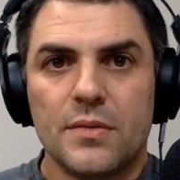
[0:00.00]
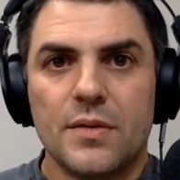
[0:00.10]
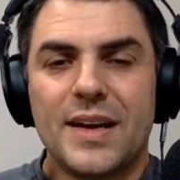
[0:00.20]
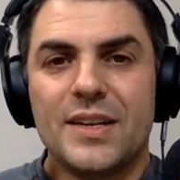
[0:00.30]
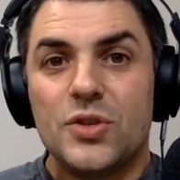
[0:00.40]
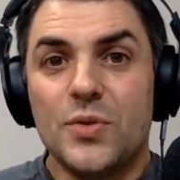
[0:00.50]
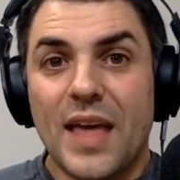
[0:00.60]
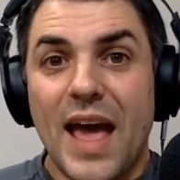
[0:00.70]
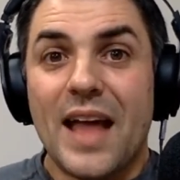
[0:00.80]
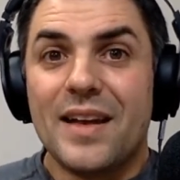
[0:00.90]
Right? Do
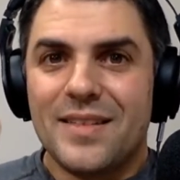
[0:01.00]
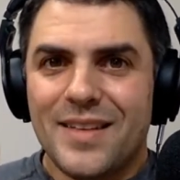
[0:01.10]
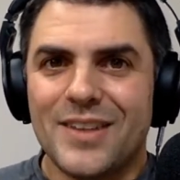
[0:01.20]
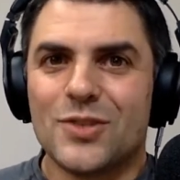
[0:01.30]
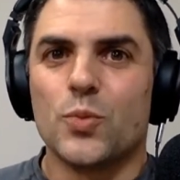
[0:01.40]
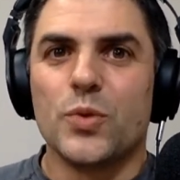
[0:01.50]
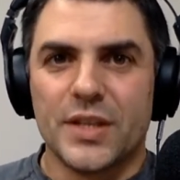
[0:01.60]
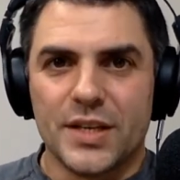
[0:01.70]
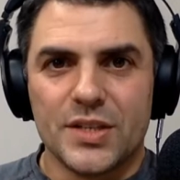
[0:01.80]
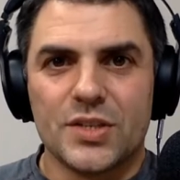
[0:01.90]
that, and it's
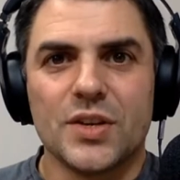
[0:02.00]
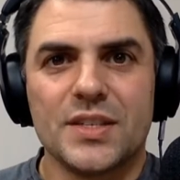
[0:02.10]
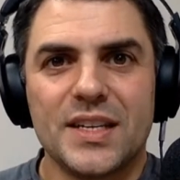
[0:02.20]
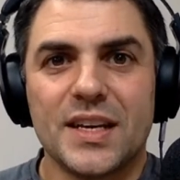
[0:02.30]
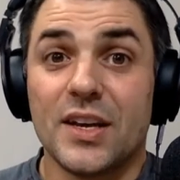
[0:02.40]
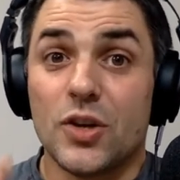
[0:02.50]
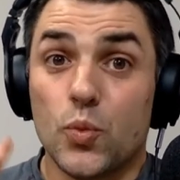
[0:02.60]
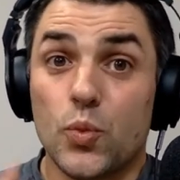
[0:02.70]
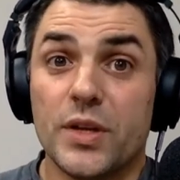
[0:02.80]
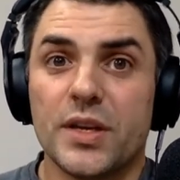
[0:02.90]
really going to start sticking, and you're
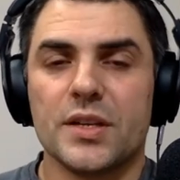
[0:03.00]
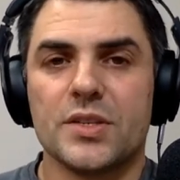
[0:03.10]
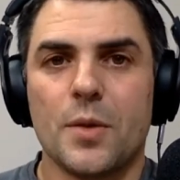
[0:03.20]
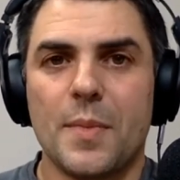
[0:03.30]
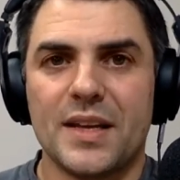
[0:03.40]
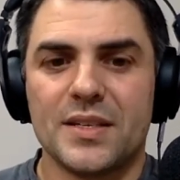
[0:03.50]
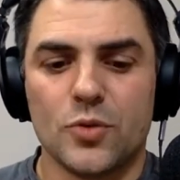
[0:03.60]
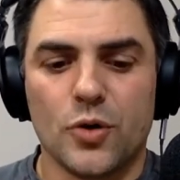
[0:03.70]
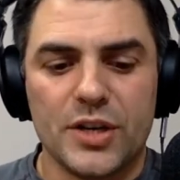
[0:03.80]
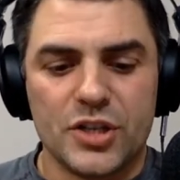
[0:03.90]
really going to start making some
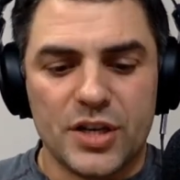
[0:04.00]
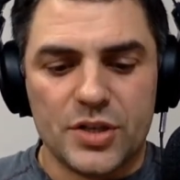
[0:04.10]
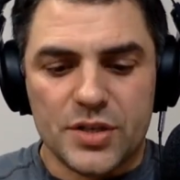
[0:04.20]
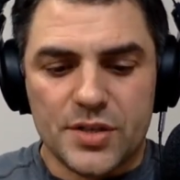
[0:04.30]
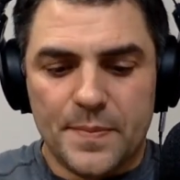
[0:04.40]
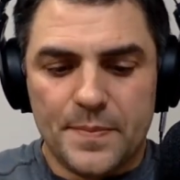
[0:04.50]
great changes.